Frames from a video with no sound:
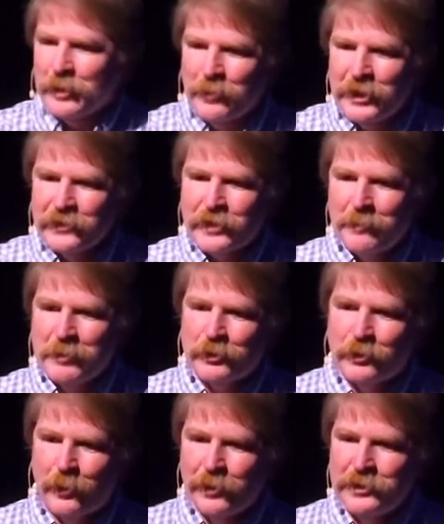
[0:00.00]
that when it's
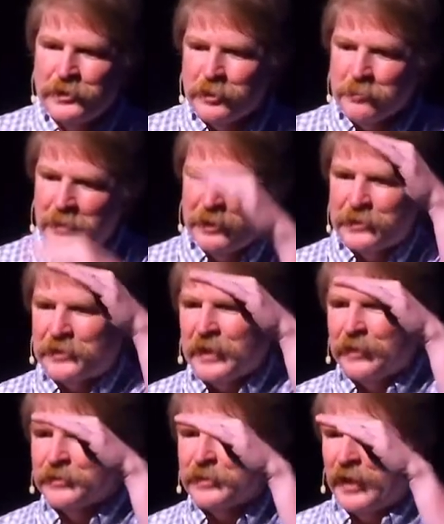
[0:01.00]
coming toward you, the pitch
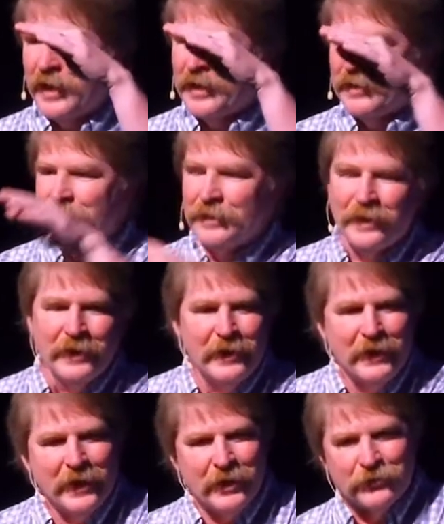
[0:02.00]
sounds higher,
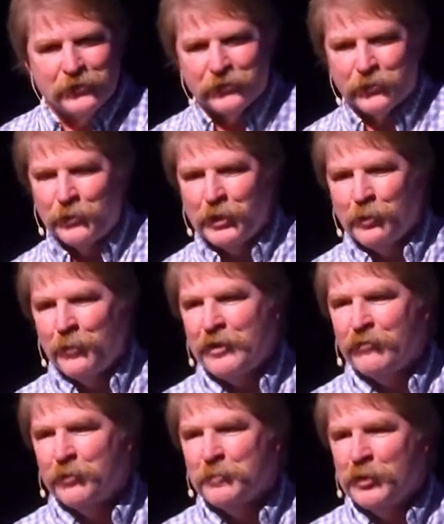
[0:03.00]
and as it's going
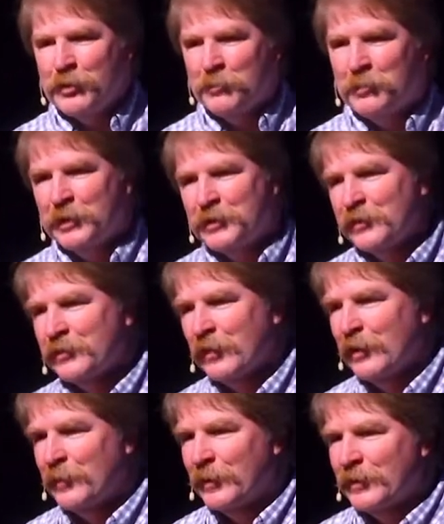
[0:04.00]
away from you, the pitch is
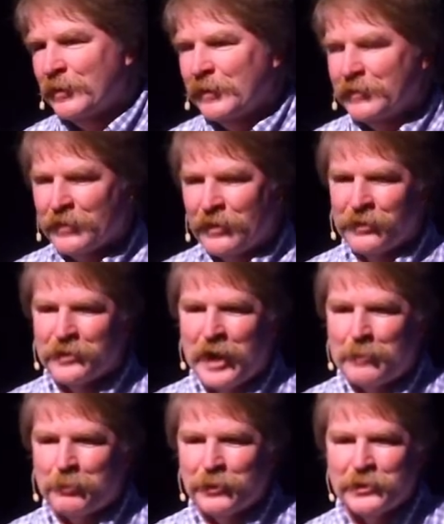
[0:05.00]
lower. It's called a
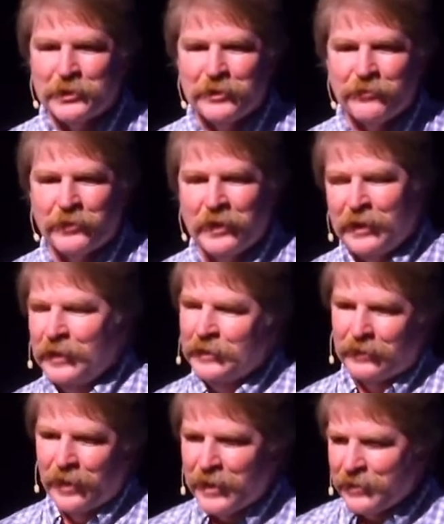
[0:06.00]
Doppler shift.
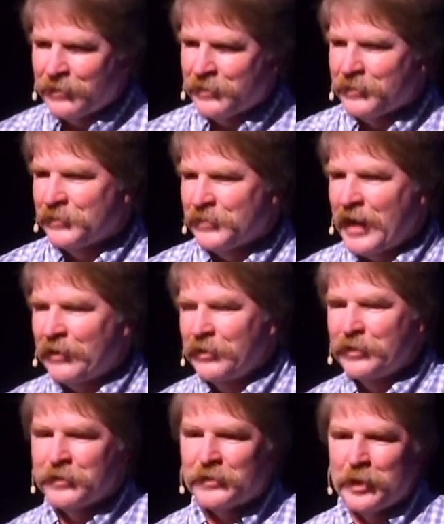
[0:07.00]
Light does
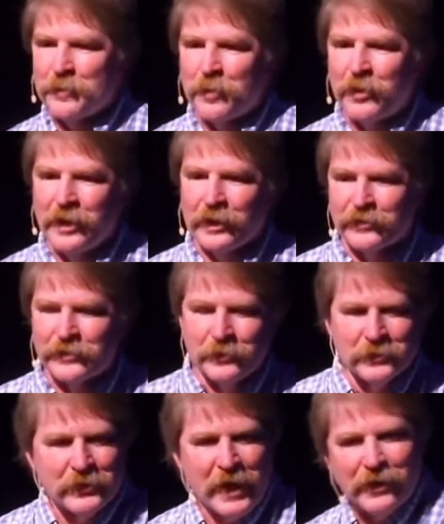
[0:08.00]
exactly the same thing.
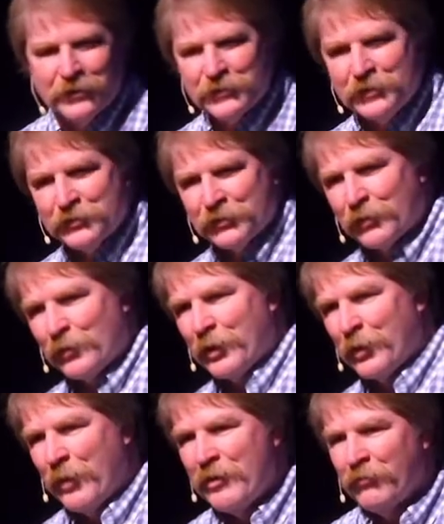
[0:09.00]
So as galaxies are
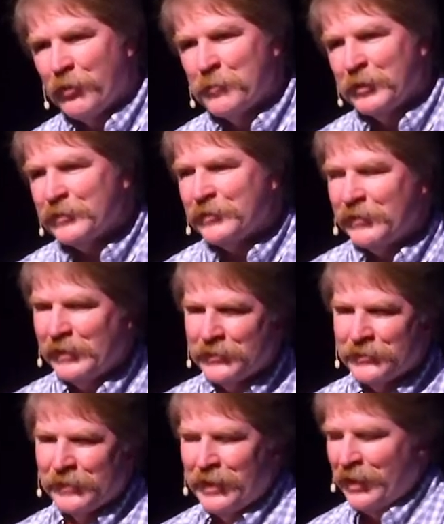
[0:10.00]
going away from us,
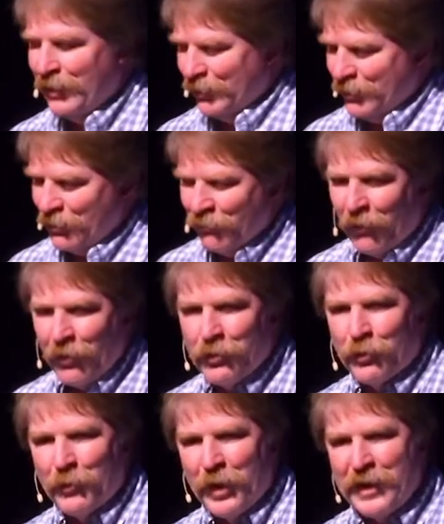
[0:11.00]
as they're
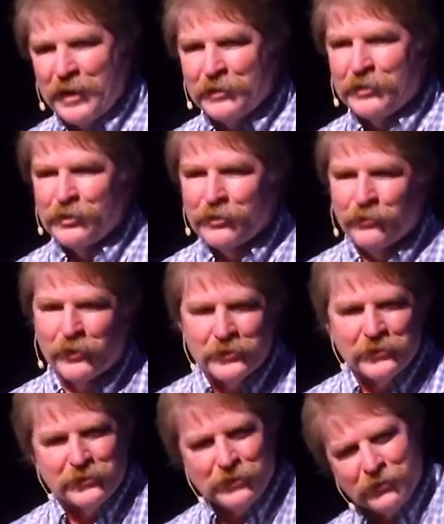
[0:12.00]
farther away in the
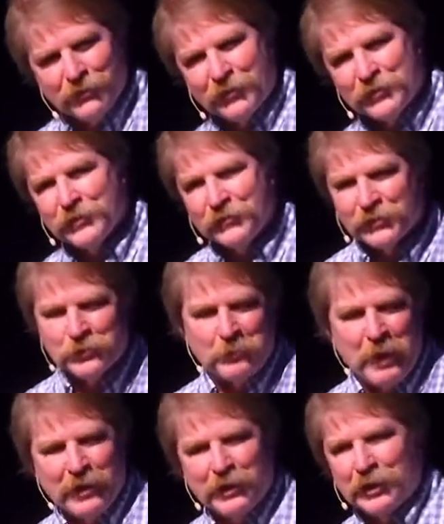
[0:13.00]
universe, and the universe is
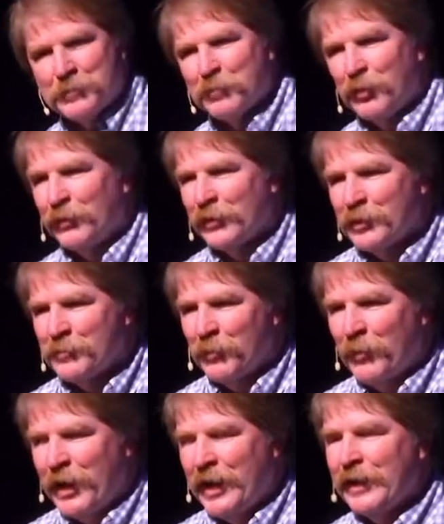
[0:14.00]
expanding and pulling them
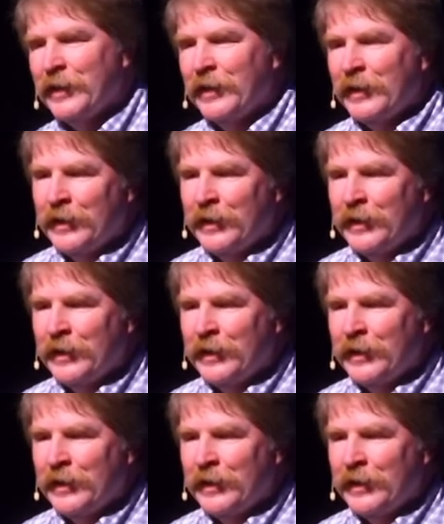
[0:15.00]
away.